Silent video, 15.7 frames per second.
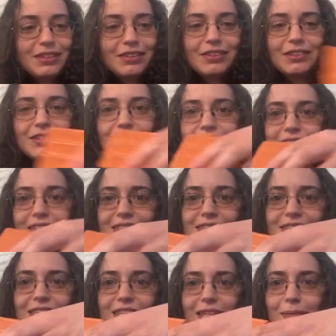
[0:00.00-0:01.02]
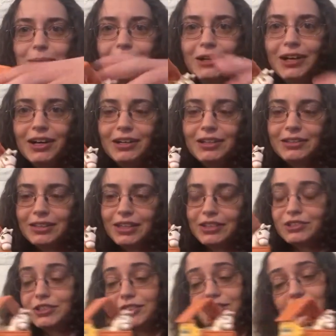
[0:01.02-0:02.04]
This is a zebra. It
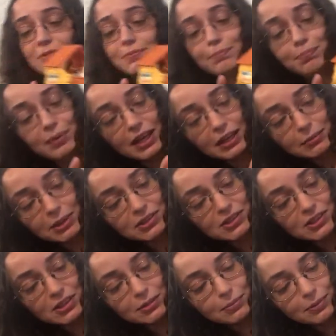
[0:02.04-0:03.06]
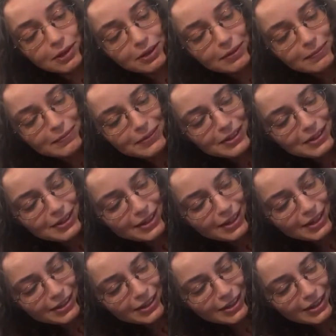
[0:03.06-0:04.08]
actually says baby zebra.
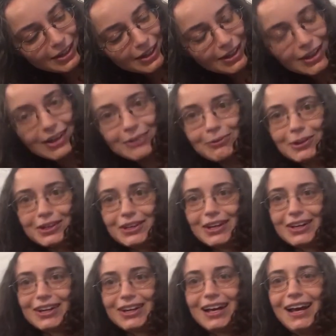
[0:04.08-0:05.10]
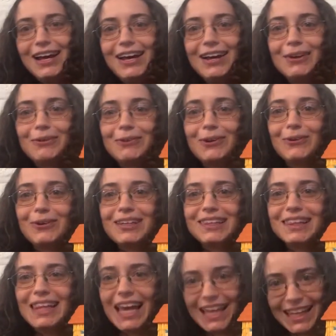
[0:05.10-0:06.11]
And written on it, I wrote
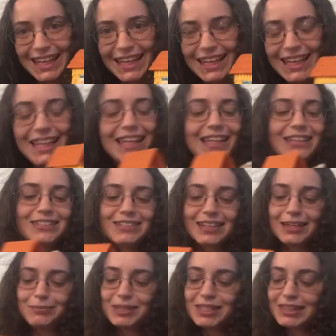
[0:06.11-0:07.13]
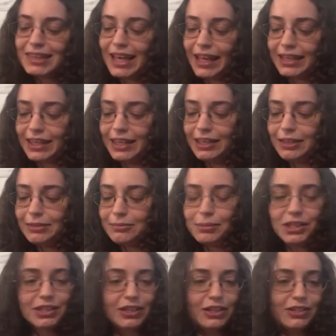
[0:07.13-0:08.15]
Leggy. His name is Leggy
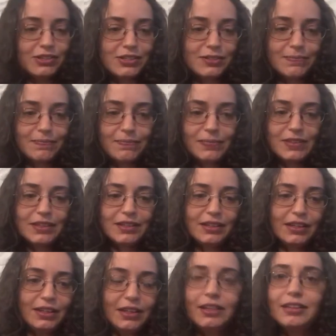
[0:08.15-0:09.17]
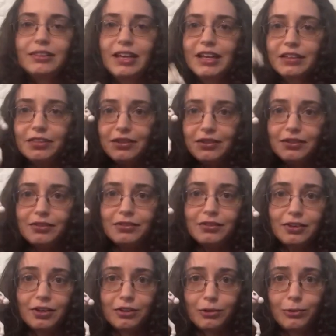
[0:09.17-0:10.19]
because he, like the
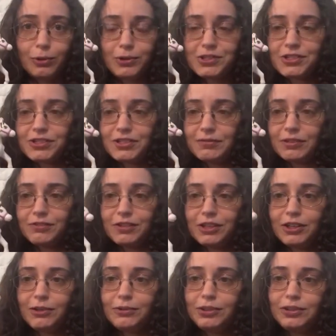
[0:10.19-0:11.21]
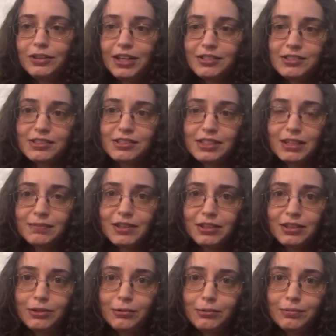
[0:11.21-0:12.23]
other horses in my video, has the same
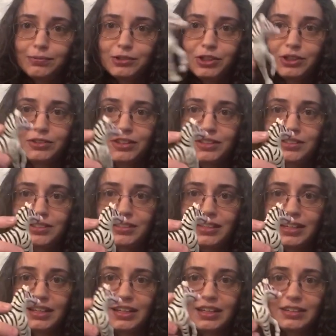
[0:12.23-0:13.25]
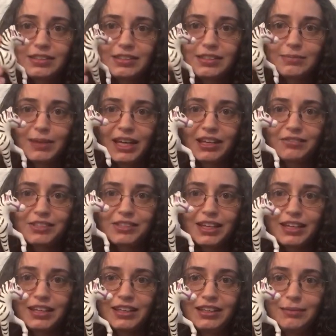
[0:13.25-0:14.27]
thing. You turn this thing on his back of his
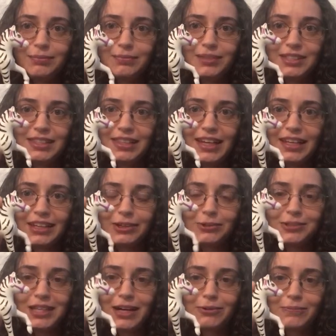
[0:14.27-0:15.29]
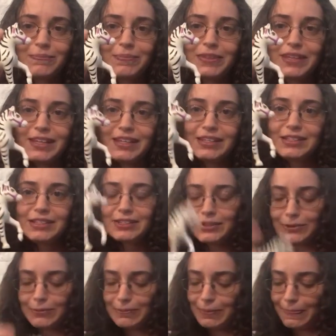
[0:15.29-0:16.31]
neck and his leg goes out.
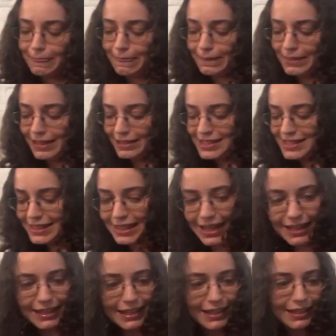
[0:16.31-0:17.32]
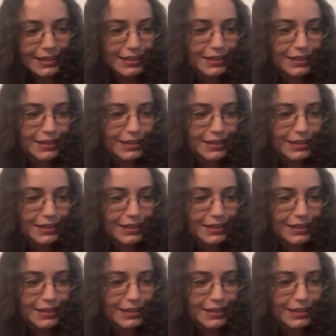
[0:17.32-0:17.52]
So that's Leggy.